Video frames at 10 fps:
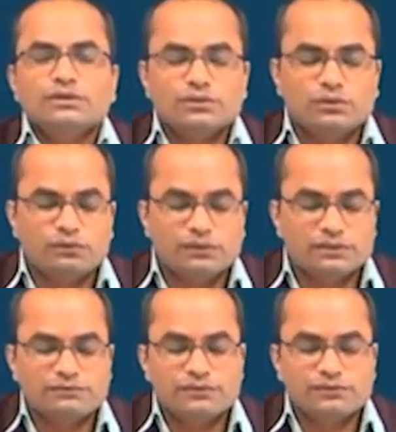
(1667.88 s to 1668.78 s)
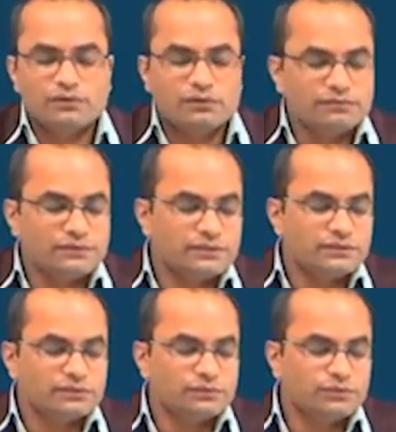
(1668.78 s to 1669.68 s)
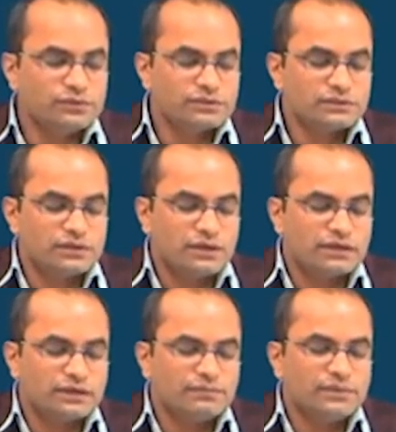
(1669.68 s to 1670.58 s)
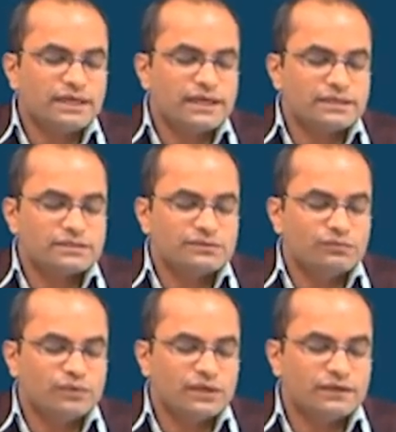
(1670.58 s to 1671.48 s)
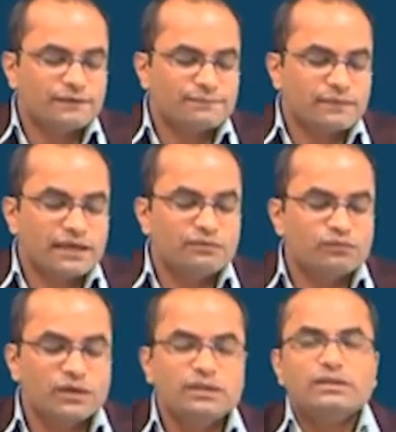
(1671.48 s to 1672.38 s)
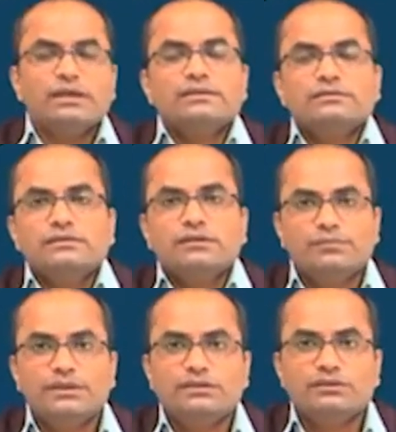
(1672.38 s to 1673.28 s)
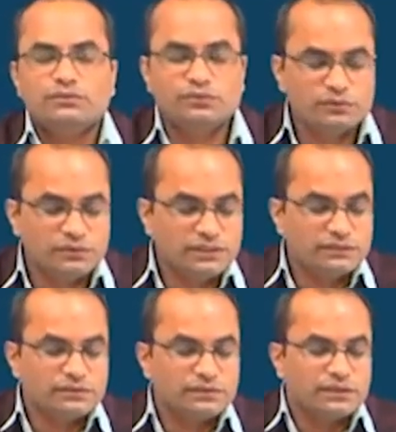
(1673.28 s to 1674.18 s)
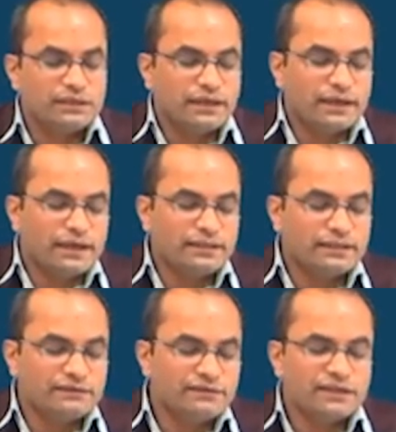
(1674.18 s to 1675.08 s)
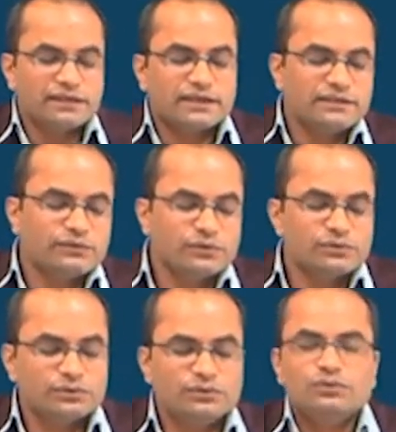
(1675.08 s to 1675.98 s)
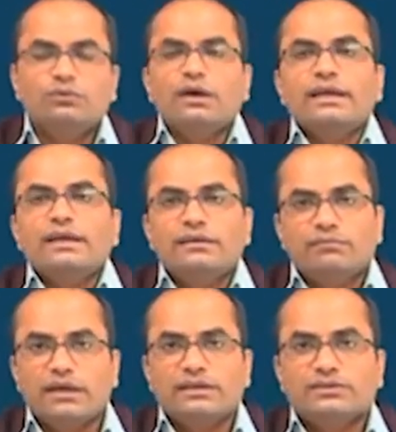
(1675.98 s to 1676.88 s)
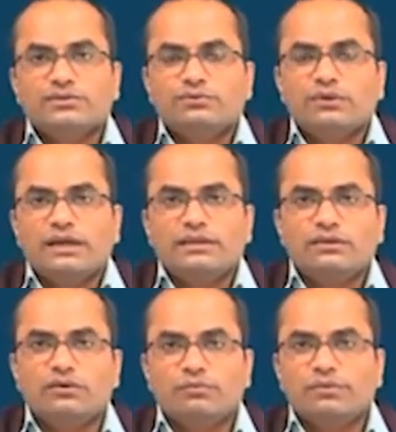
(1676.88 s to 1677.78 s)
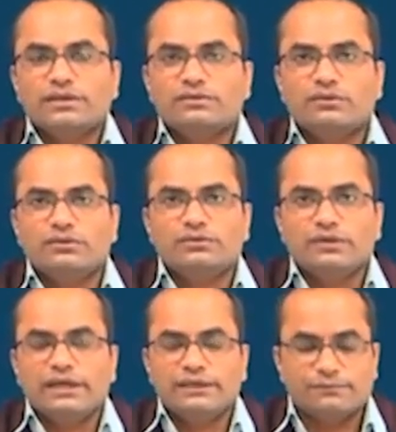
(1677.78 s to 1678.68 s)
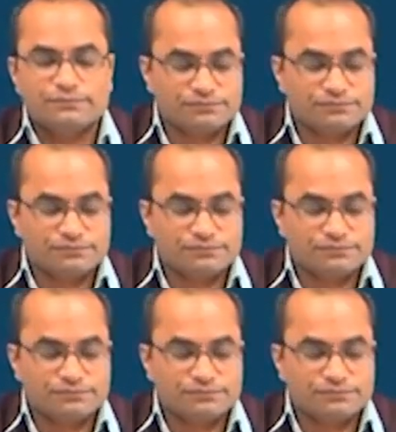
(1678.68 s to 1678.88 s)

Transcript: So, once we solve this the roots are coming as 1 and 1 that is the repeated root here and then we are getting also 2 i and minus 2 i the complex conjugate.